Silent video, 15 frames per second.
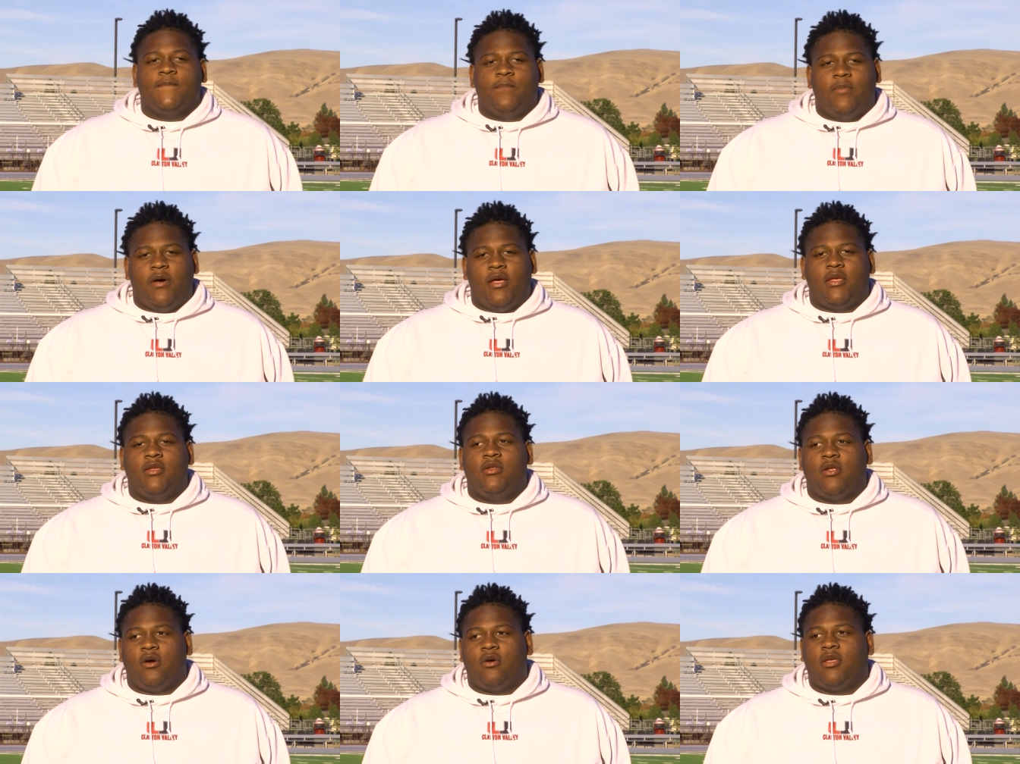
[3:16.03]
But
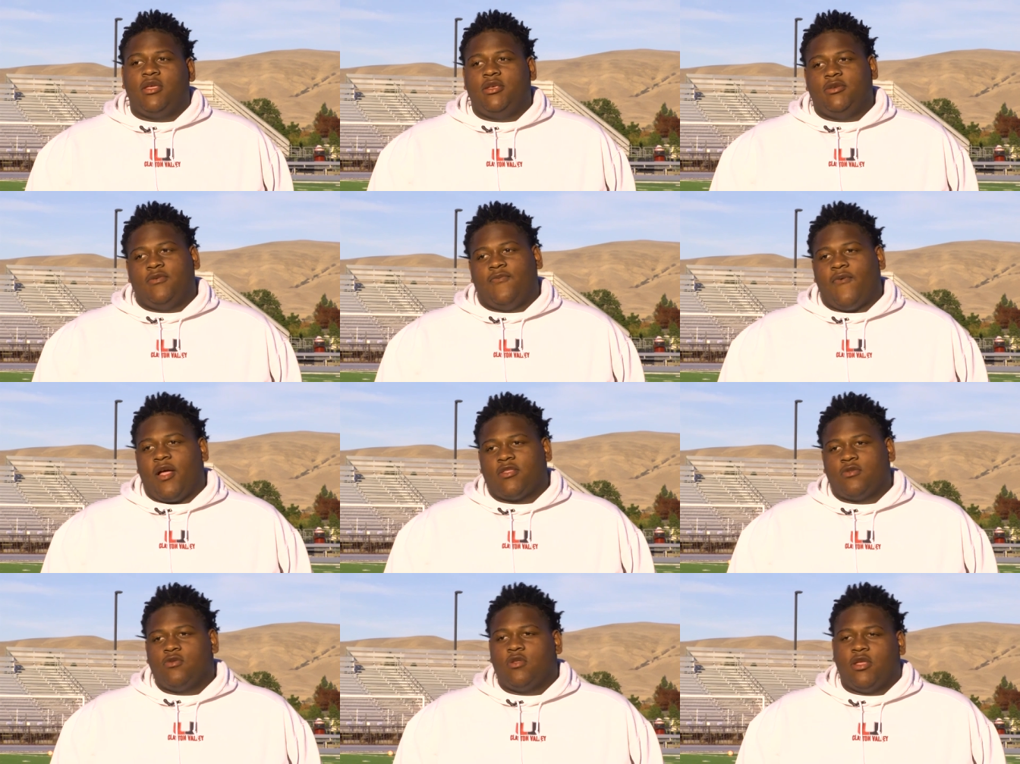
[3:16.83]
you know he
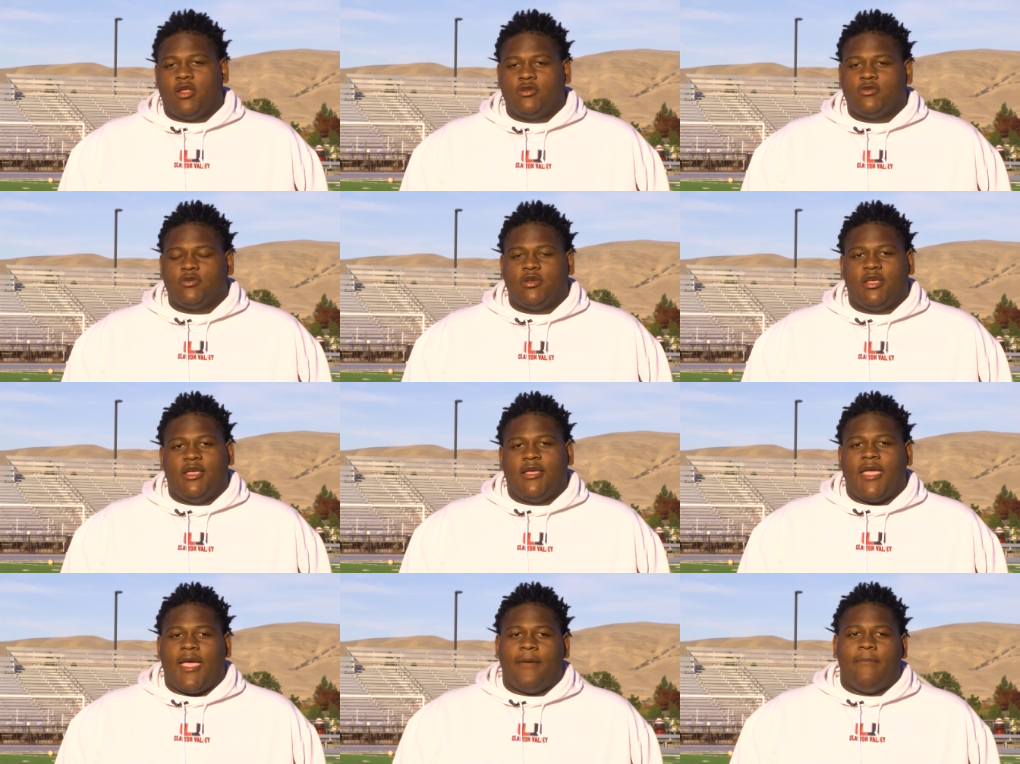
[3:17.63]
fought through the injury.
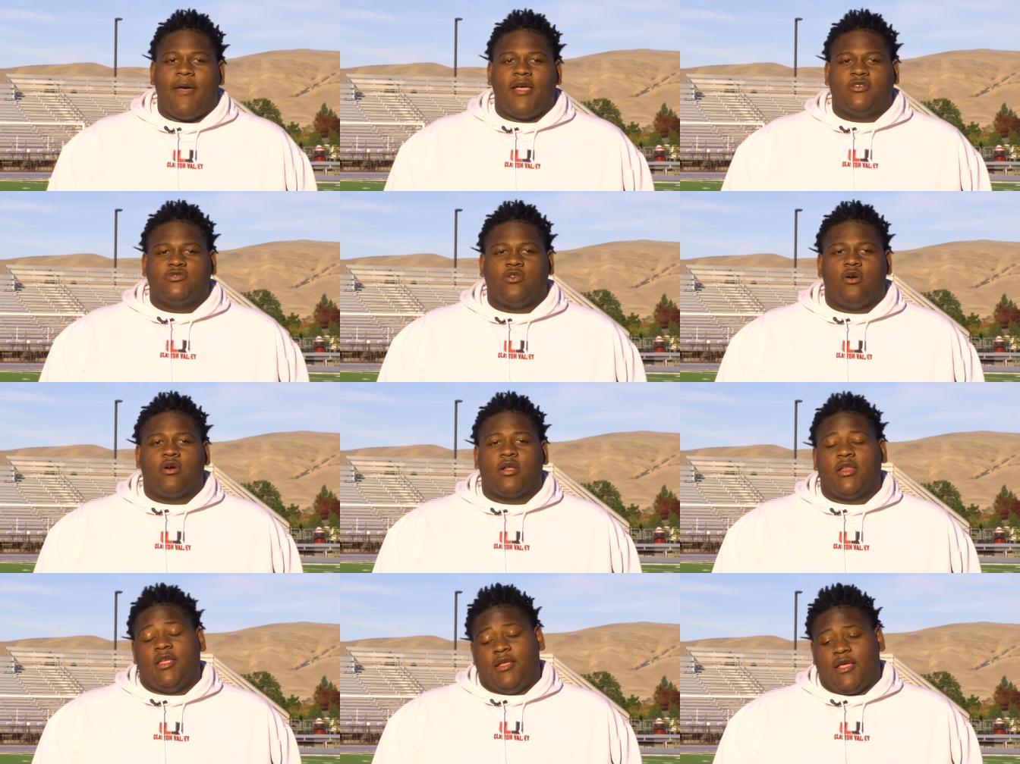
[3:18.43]
He came back
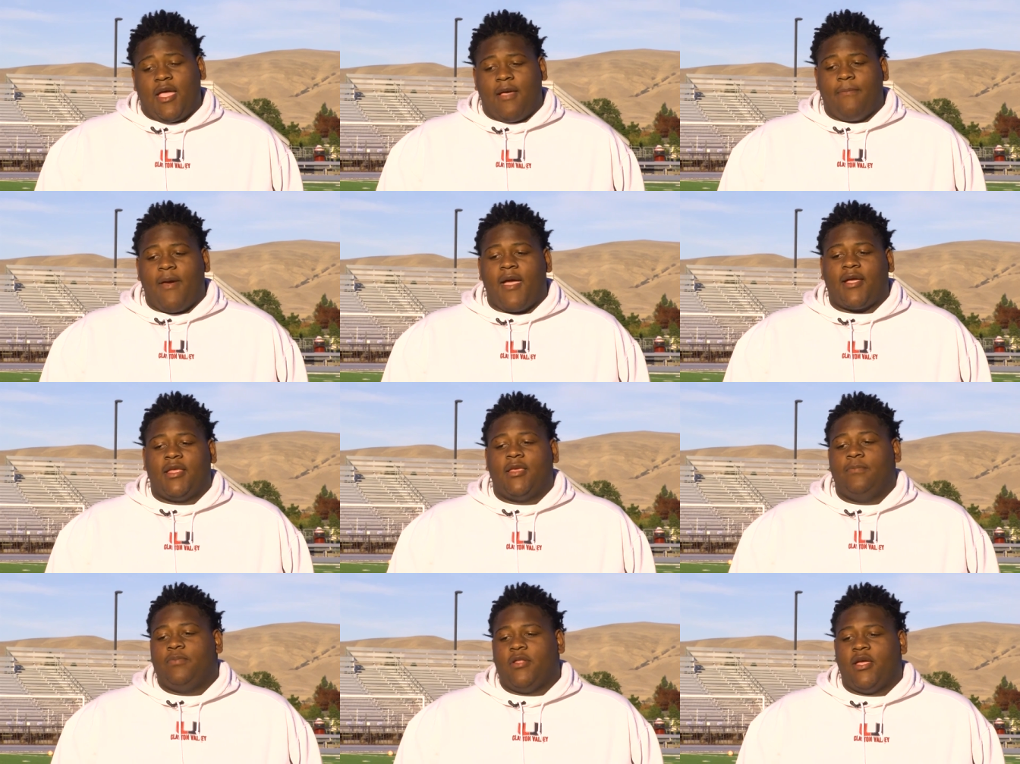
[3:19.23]
strong and he came back
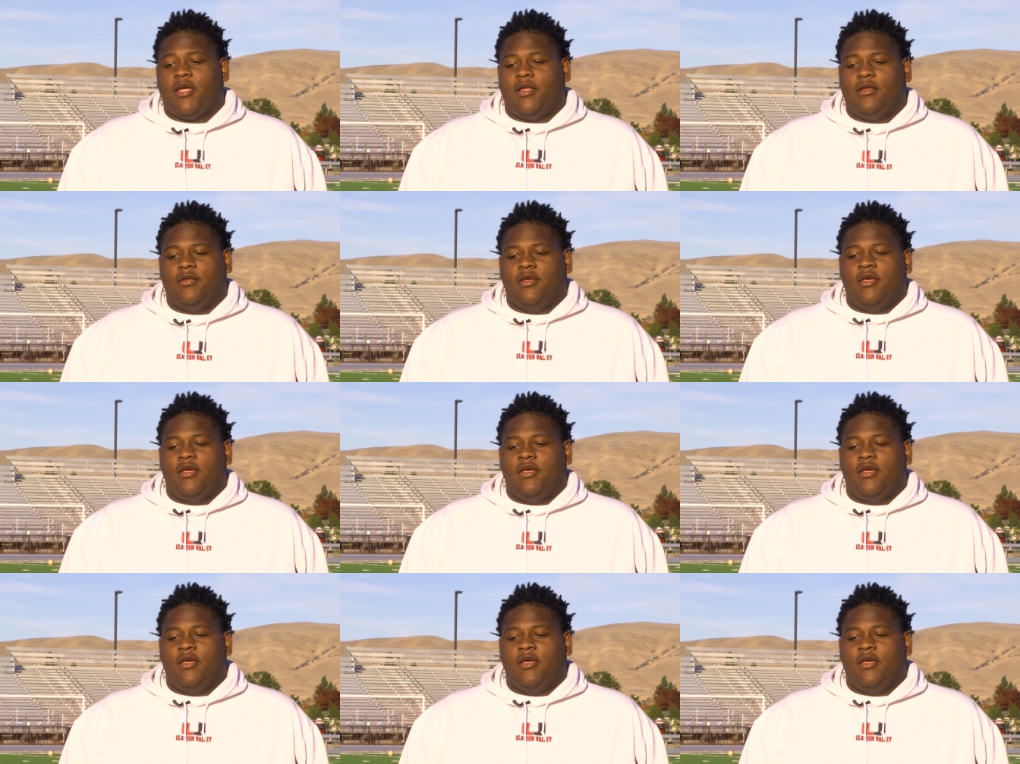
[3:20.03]
and he played.